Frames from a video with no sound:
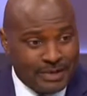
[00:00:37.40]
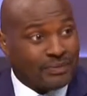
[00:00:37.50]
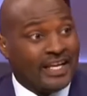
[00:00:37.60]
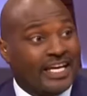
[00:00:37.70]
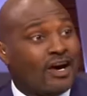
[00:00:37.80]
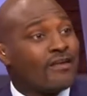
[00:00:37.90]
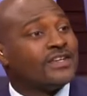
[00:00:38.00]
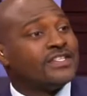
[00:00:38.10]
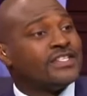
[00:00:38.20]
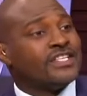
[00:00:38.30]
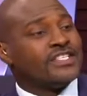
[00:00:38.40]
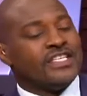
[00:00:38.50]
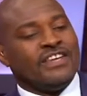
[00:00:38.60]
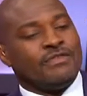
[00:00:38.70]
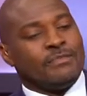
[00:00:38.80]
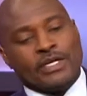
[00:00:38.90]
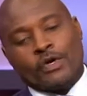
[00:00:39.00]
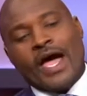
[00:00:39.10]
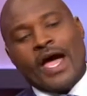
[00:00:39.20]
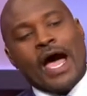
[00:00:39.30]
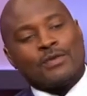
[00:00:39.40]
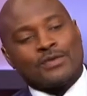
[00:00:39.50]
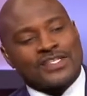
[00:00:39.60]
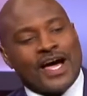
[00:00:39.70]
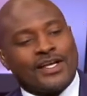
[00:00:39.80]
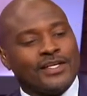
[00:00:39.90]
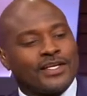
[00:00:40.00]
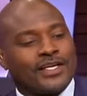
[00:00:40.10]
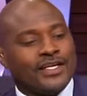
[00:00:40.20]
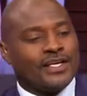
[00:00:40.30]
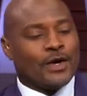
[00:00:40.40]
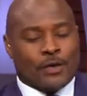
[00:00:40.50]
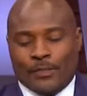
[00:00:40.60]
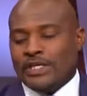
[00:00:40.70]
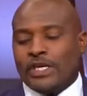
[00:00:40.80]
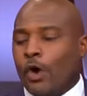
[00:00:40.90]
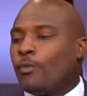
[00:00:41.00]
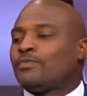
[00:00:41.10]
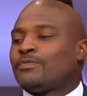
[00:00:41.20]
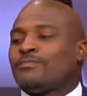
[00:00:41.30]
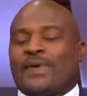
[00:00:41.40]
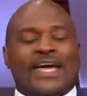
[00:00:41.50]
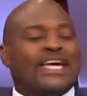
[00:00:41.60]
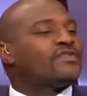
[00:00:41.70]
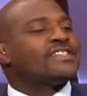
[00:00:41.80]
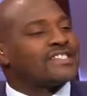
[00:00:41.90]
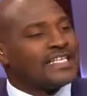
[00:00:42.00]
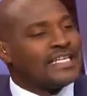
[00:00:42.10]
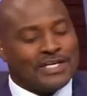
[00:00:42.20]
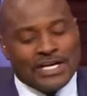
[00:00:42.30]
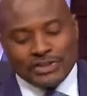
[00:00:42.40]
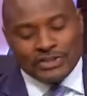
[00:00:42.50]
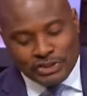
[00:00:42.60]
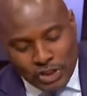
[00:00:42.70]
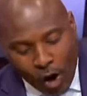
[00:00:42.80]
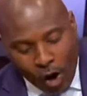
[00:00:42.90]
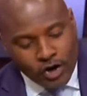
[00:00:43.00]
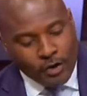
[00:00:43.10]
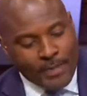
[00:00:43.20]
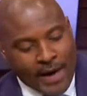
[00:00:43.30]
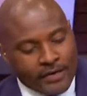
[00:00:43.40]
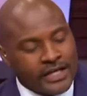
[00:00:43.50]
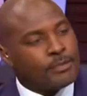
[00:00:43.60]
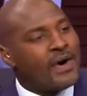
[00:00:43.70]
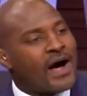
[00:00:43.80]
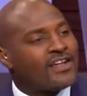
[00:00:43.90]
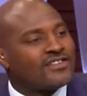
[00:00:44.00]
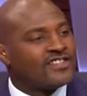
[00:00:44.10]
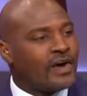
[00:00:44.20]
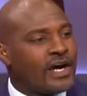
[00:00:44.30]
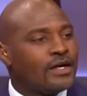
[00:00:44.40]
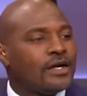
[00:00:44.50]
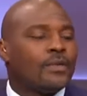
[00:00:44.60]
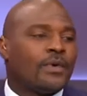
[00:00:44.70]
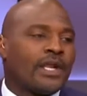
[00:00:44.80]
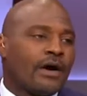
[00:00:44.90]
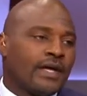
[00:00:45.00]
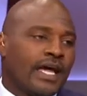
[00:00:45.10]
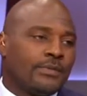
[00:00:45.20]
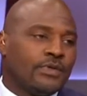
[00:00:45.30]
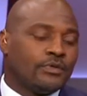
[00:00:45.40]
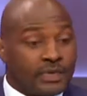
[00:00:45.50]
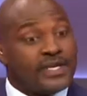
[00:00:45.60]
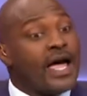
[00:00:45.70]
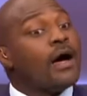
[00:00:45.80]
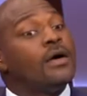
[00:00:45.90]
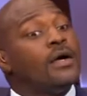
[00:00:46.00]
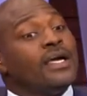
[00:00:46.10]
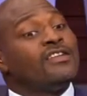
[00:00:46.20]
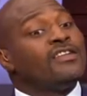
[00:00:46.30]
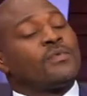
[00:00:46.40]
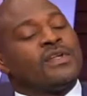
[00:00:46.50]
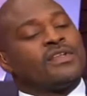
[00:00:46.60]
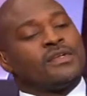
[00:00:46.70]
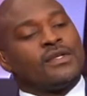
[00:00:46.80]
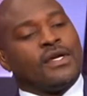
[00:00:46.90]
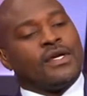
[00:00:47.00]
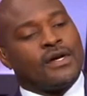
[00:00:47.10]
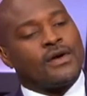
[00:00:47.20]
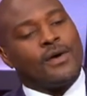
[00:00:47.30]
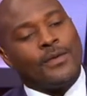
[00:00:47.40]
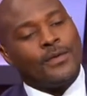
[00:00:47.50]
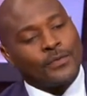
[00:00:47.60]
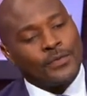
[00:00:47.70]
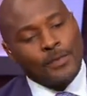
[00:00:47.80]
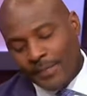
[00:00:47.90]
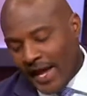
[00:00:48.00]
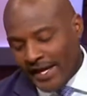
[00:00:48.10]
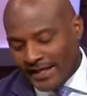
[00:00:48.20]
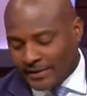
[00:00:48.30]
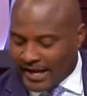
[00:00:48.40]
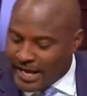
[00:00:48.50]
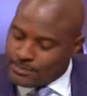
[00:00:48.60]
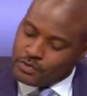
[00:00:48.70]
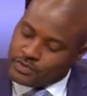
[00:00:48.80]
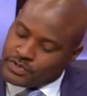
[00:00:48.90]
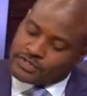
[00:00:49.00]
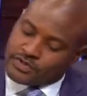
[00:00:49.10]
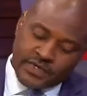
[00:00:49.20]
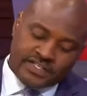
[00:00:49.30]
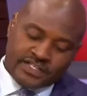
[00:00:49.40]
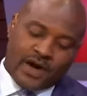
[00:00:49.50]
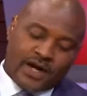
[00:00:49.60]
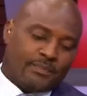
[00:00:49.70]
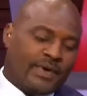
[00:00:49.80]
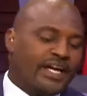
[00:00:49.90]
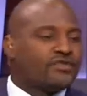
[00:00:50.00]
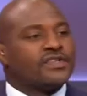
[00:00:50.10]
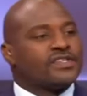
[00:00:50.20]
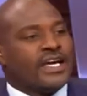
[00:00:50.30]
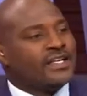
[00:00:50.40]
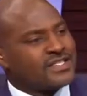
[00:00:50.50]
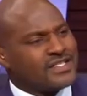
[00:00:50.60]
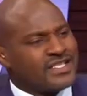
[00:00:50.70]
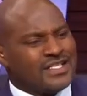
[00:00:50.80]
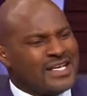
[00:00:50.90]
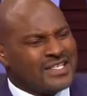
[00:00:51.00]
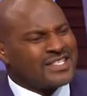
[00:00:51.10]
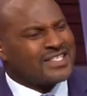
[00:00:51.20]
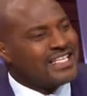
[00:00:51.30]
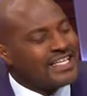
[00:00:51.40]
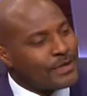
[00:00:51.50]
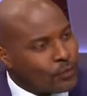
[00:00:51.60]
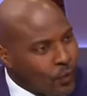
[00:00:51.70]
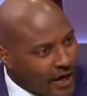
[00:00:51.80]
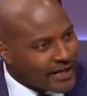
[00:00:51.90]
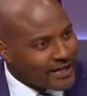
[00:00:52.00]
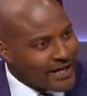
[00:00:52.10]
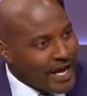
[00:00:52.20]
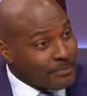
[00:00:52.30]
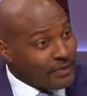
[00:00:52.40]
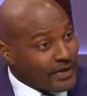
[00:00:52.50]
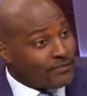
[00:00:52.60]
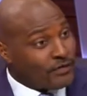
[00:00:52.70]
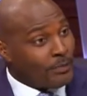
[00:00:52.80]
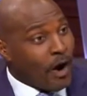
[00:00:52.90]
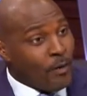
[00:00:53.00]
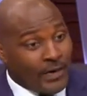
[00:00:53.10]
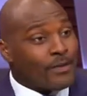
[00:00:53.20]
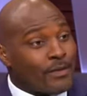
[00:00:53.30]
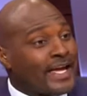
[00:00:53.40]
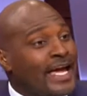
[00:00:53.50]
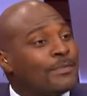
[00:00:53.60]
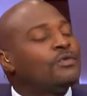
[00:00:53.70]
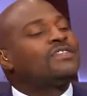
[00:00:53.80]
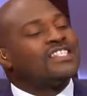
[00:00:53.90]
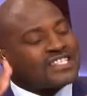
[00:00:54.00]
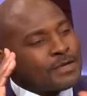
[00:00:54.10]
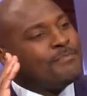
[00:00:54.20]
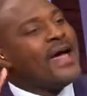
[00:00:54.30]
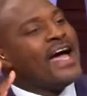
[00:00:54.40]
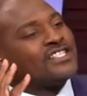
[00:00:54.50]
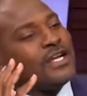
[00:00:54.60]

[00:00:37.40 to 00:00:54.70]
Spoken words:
in playoff contention, even being on the outside looking in. There would be no Patriots team to talk about in a positive way without Cam Newton. But now he's the reason they're holding them back. Cam Newton is the reason why the Patriots can't succeed. Succeed at what? At playing football without Cam Newton? Just imagine,